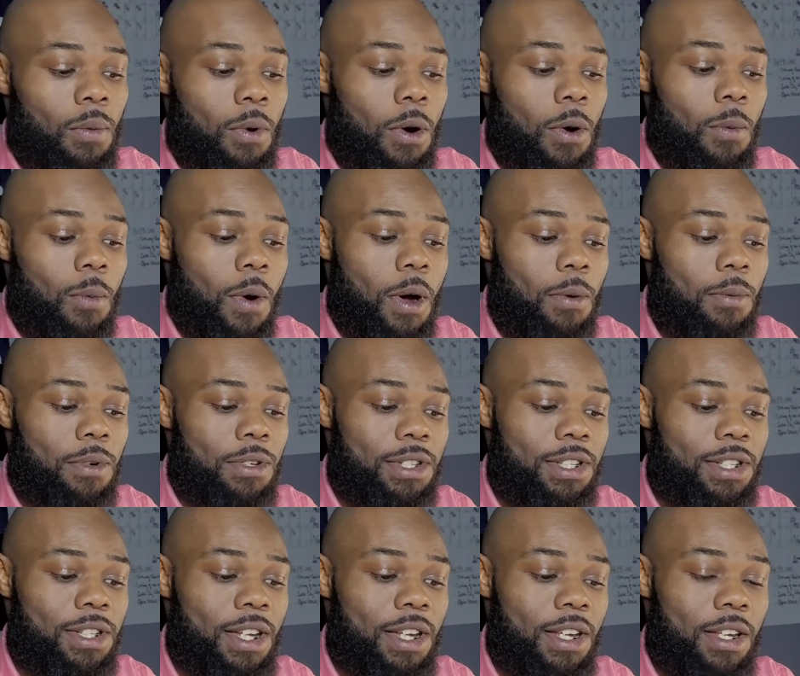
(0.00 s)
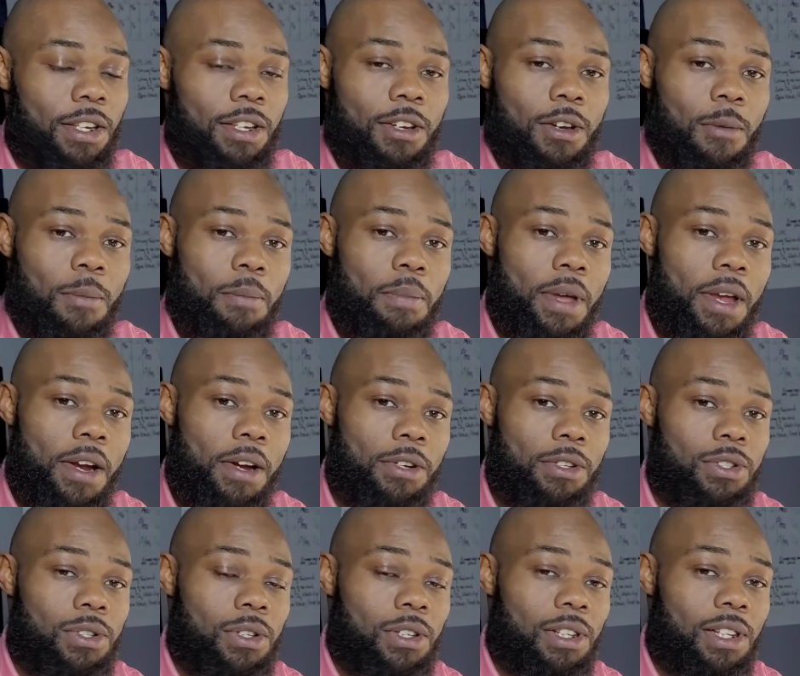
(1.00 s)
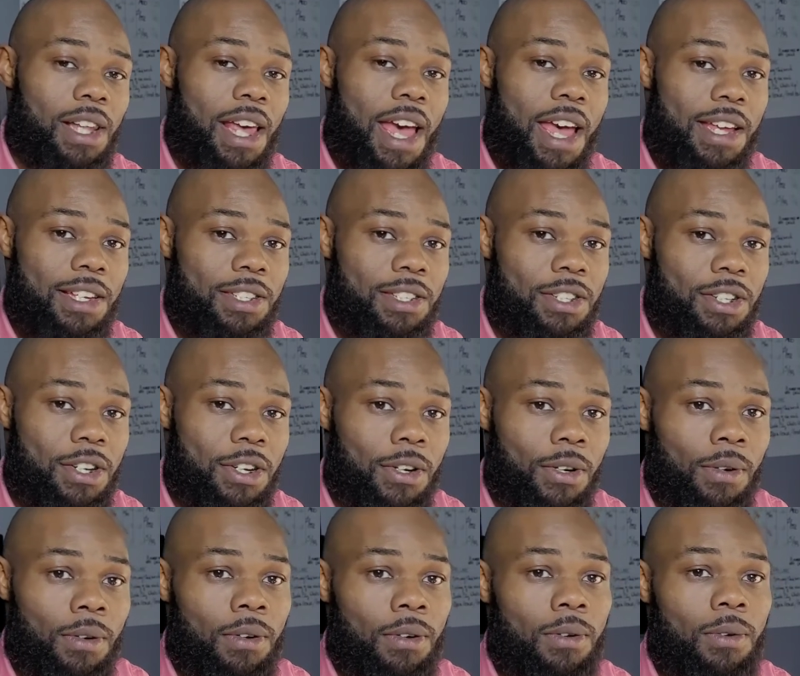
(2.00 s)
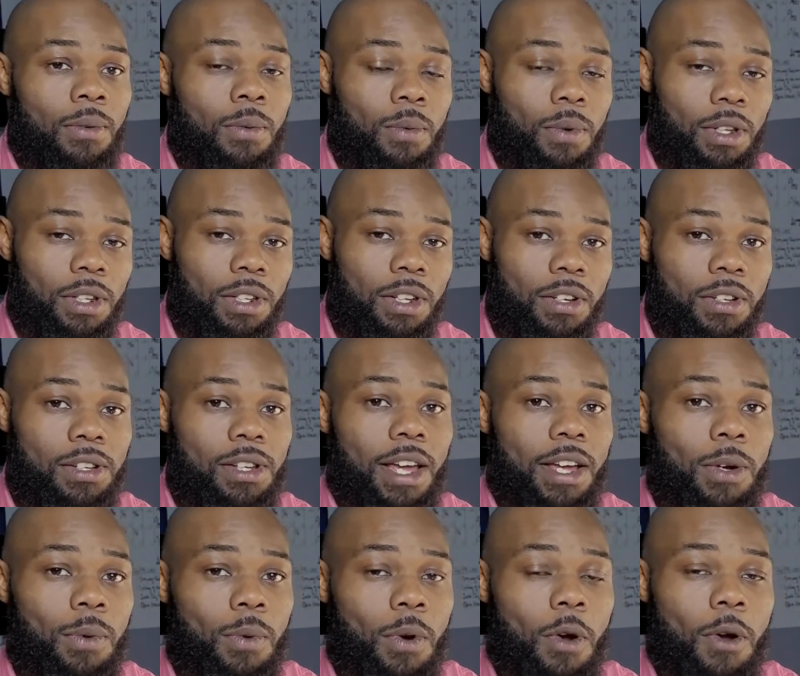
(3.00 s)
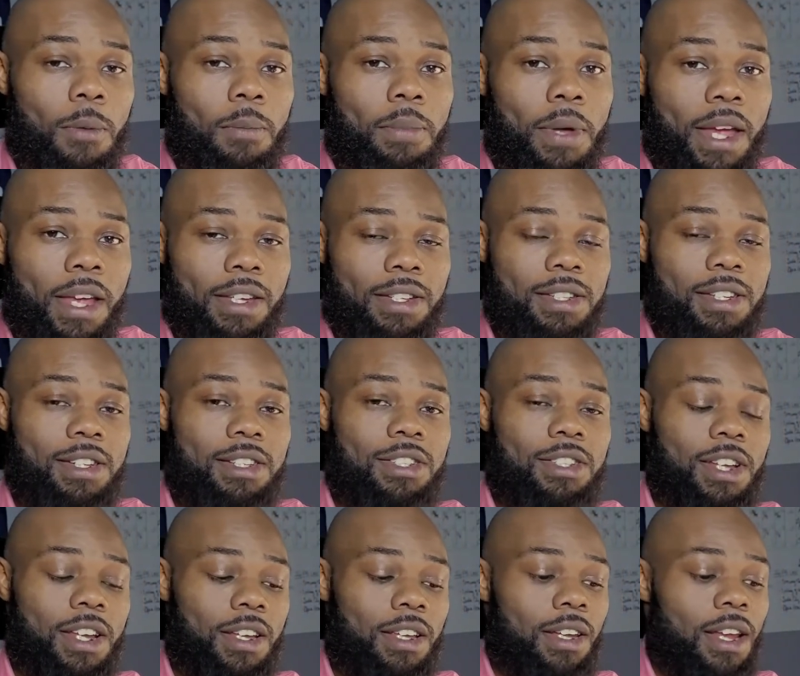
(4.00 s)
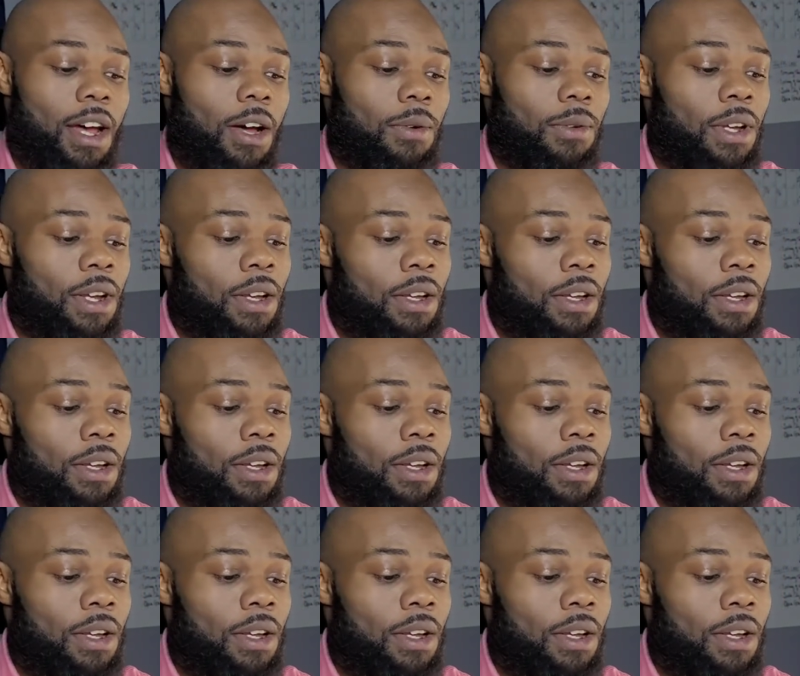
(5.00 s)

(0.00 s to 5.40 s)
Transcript: Well, what we're seeing compared to last year, we look like we're on pace. Let's check it out.